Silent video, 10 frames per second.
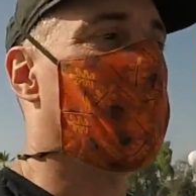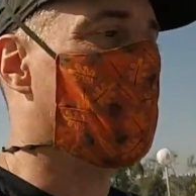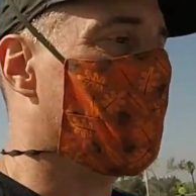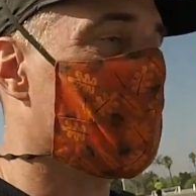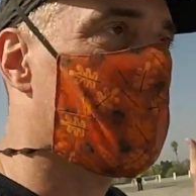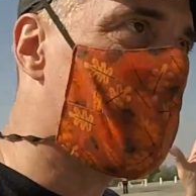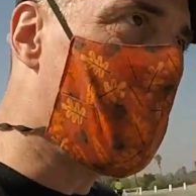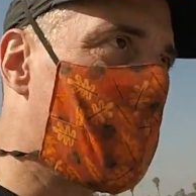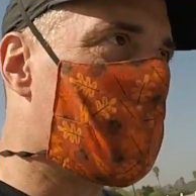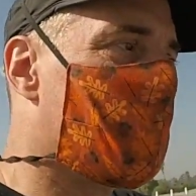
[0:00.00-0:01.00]
and then
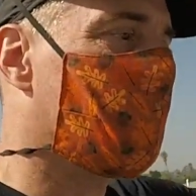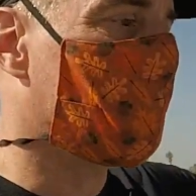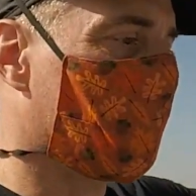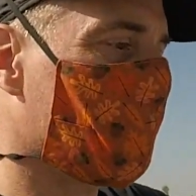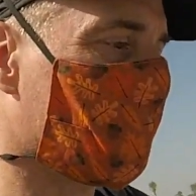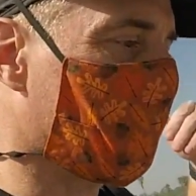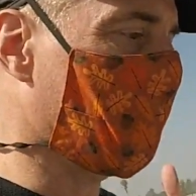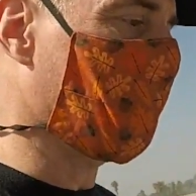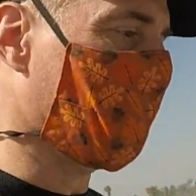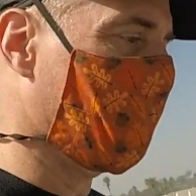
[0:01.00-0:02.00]
stops, turns
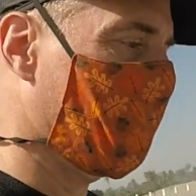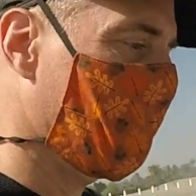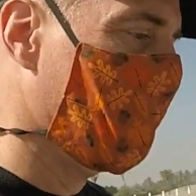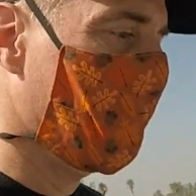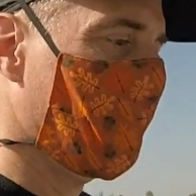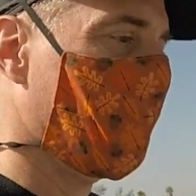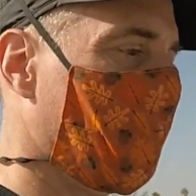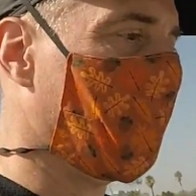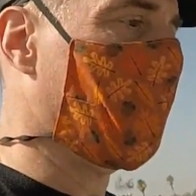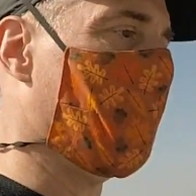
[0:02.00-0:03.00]
around,
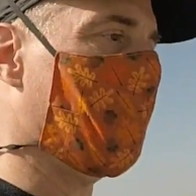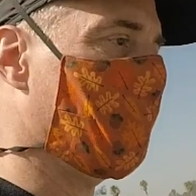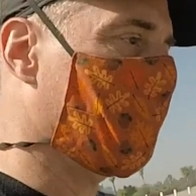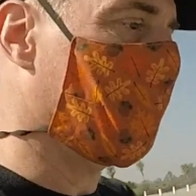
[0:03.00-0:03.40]
and